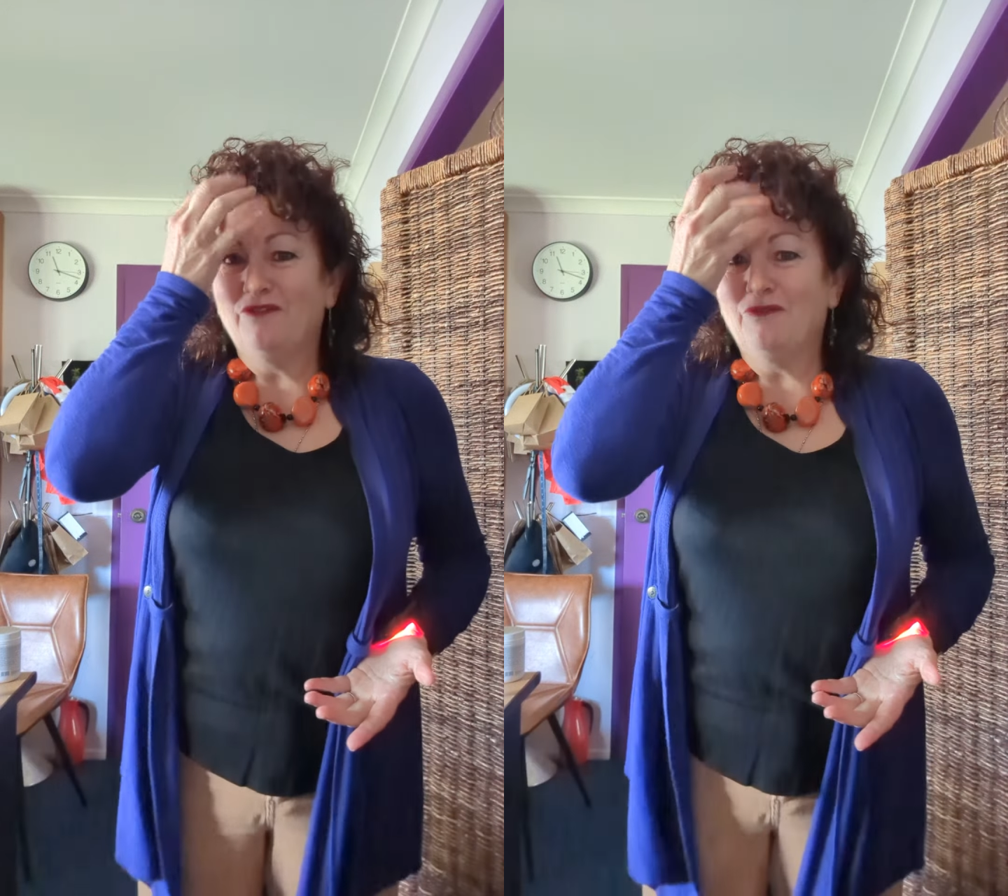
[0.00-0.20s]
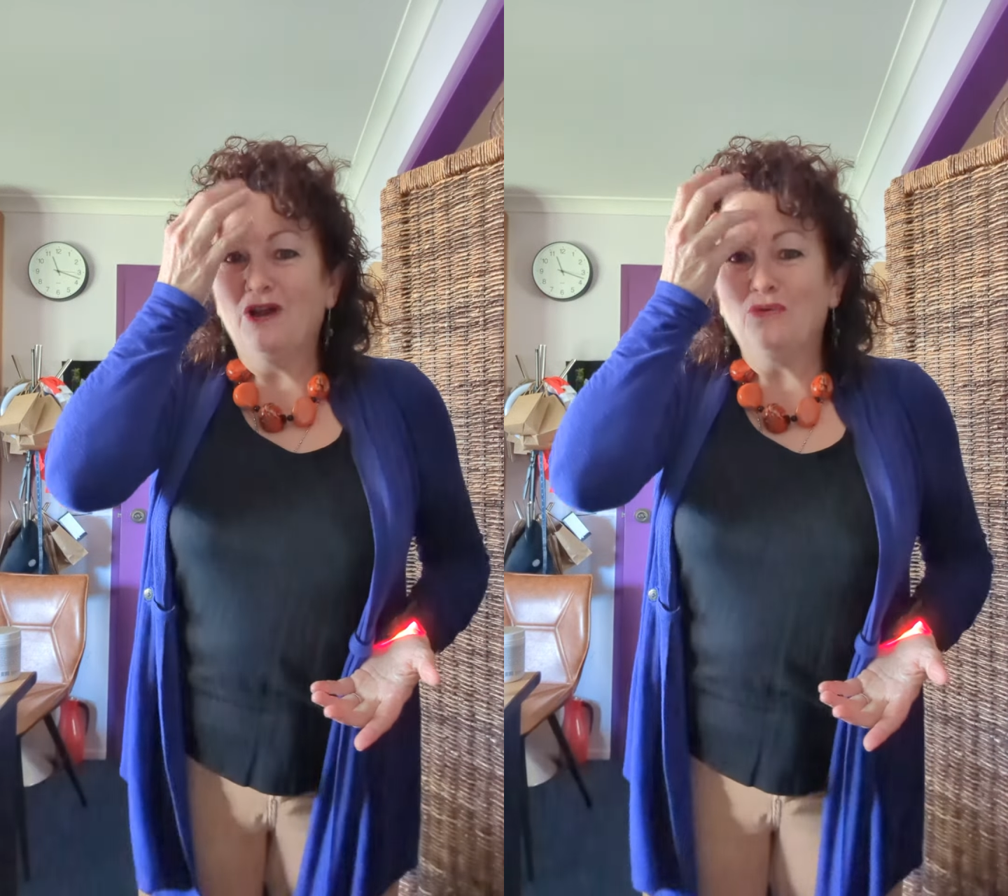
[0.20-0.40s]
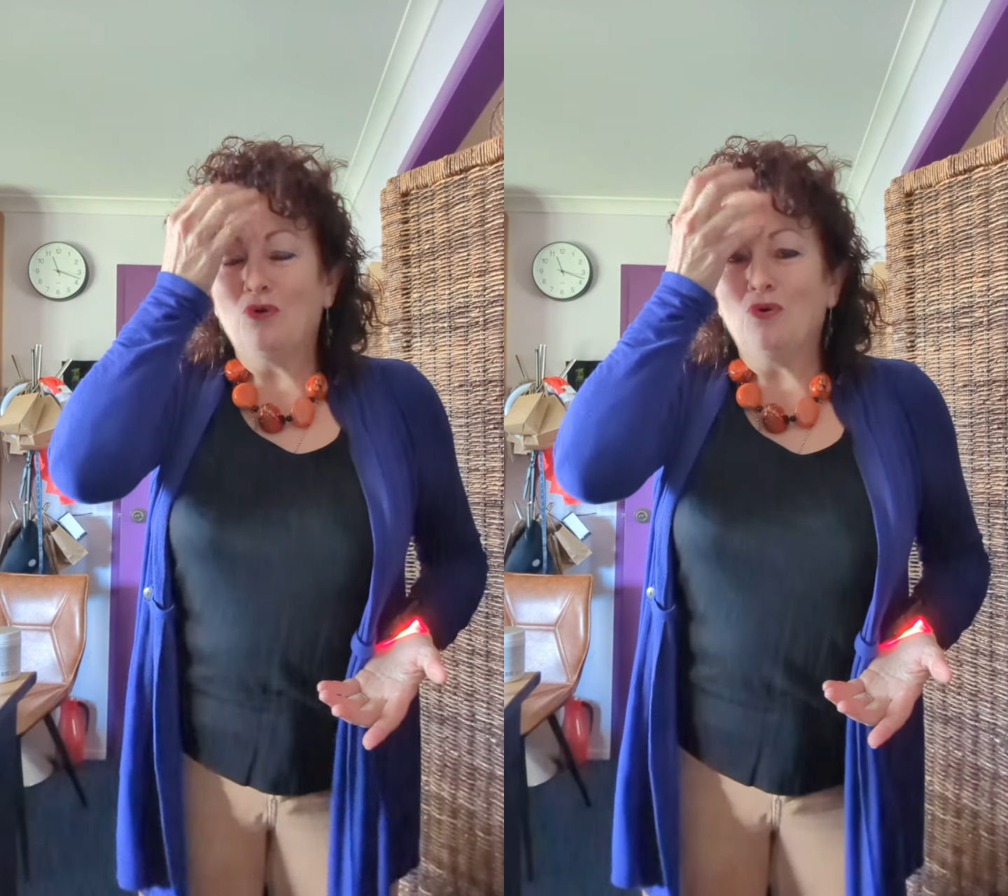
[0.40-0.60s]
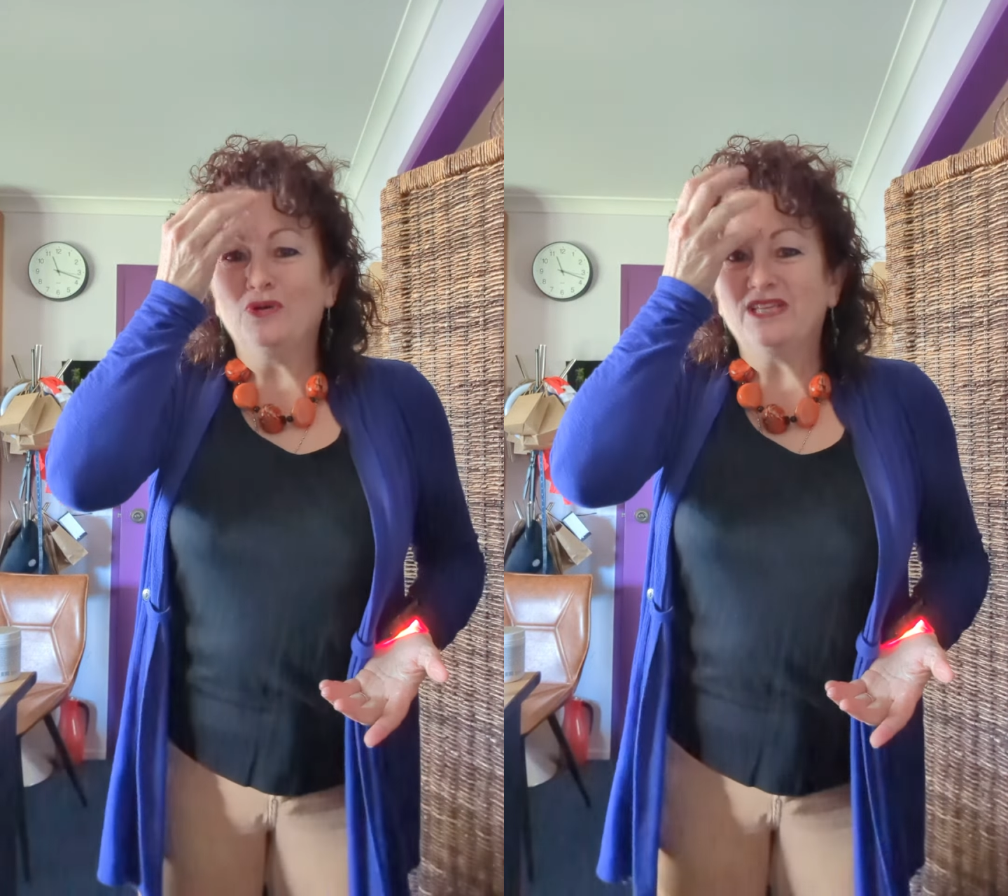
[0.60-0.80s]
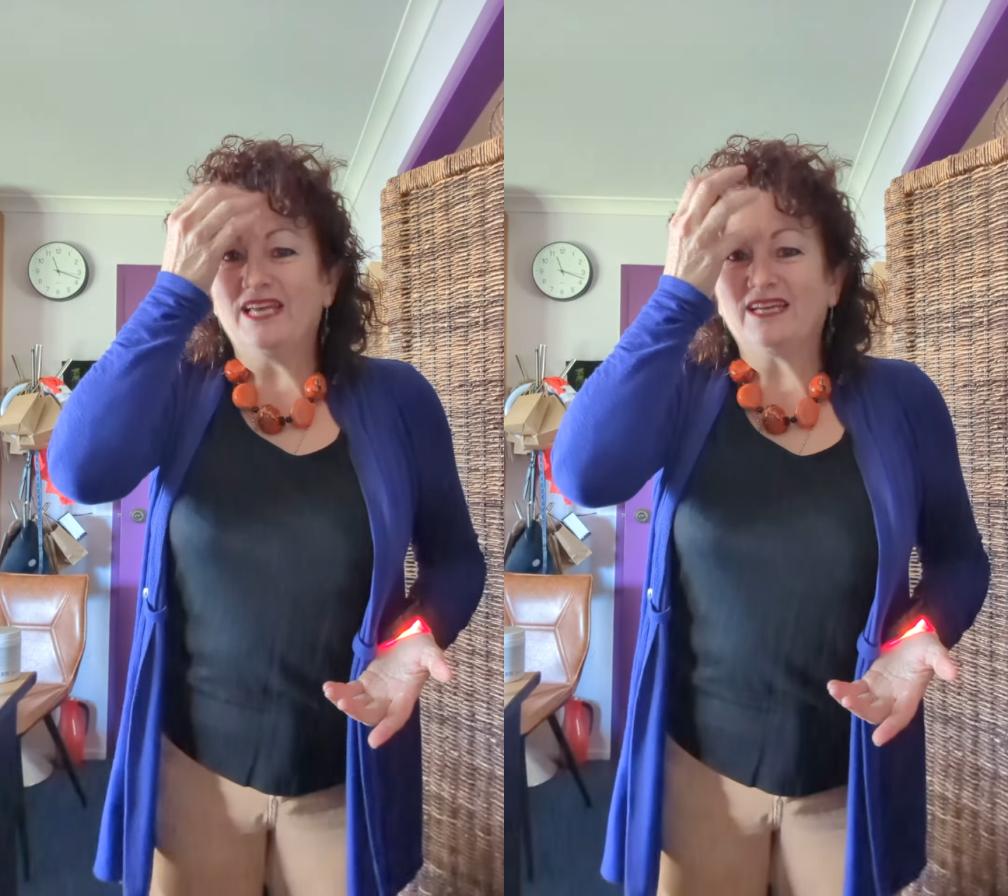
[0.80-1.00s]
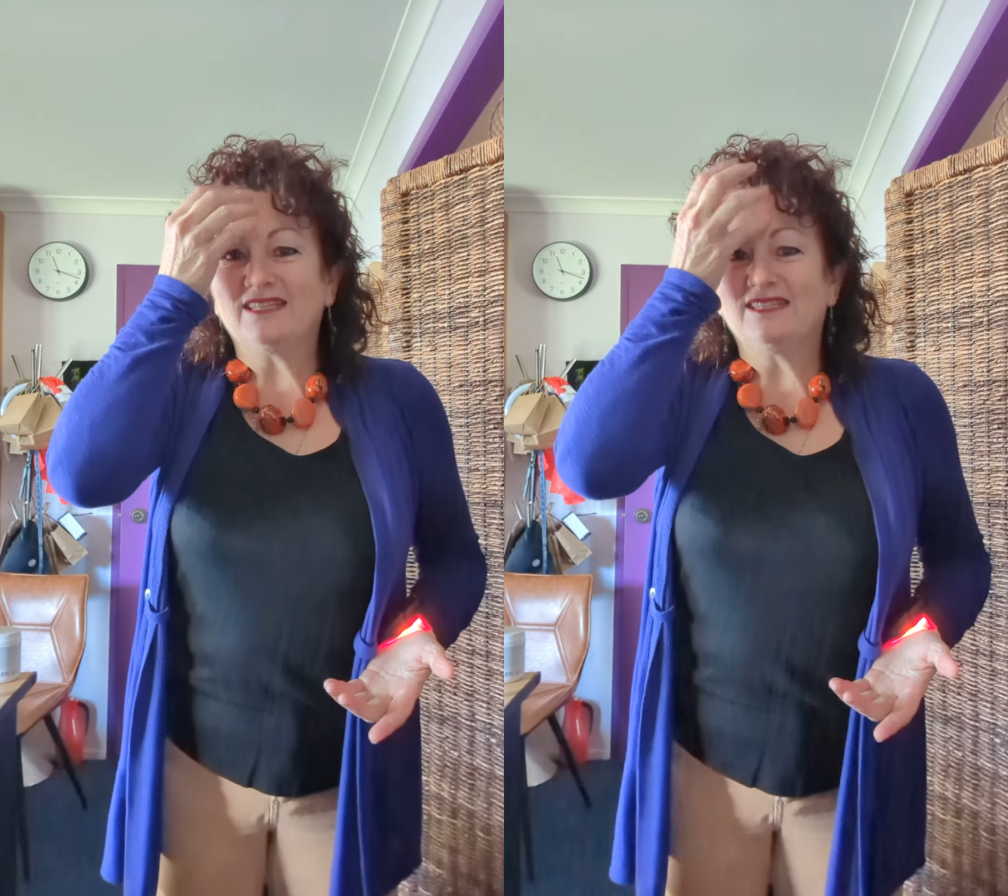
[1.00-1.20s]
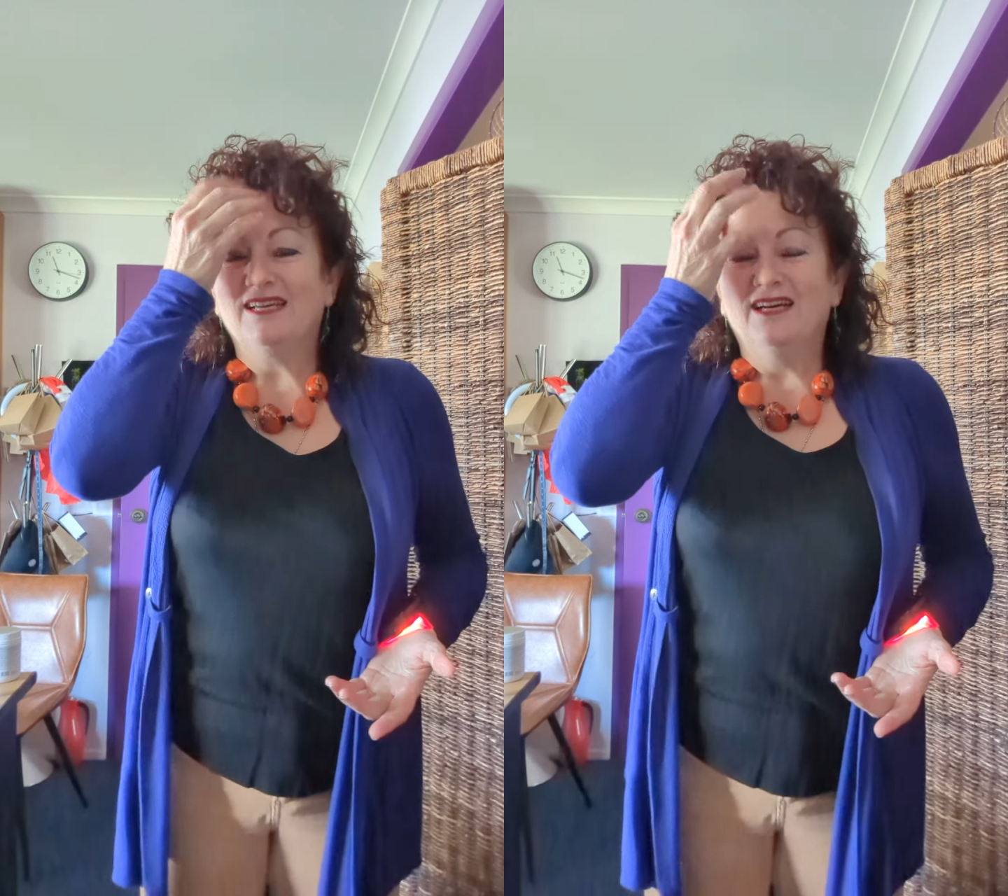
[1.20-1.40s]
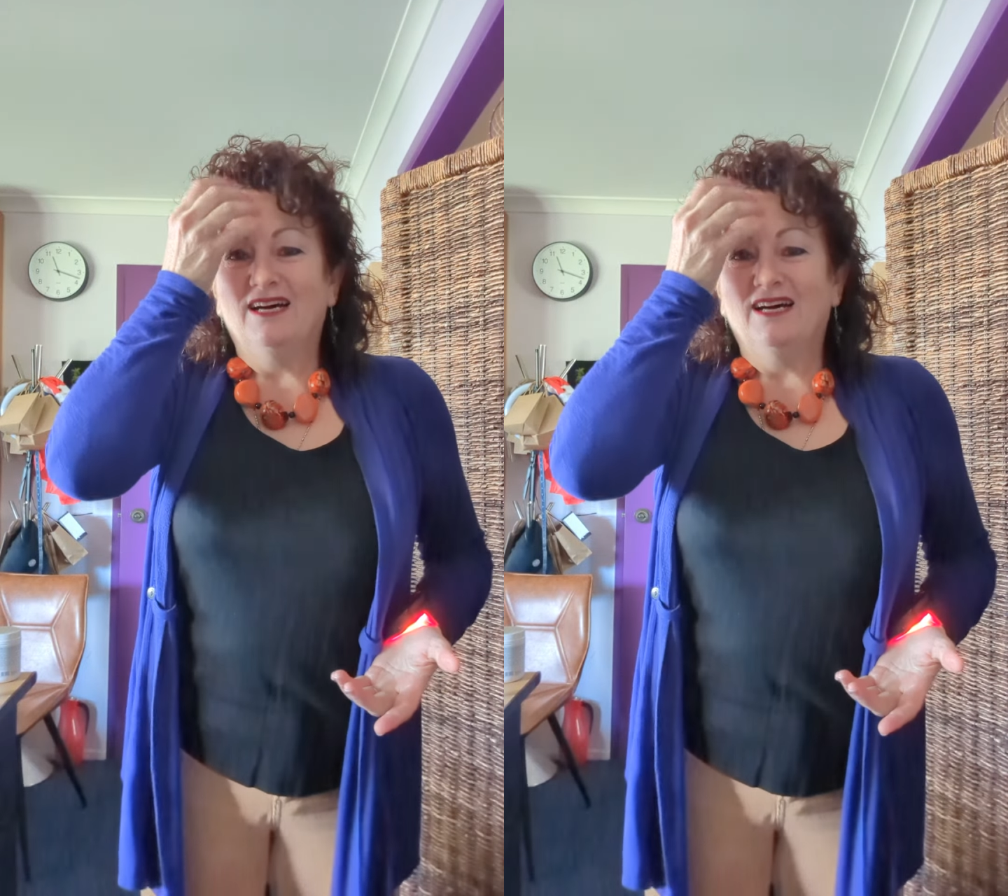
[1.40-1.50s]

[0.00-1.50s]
frontal cortex,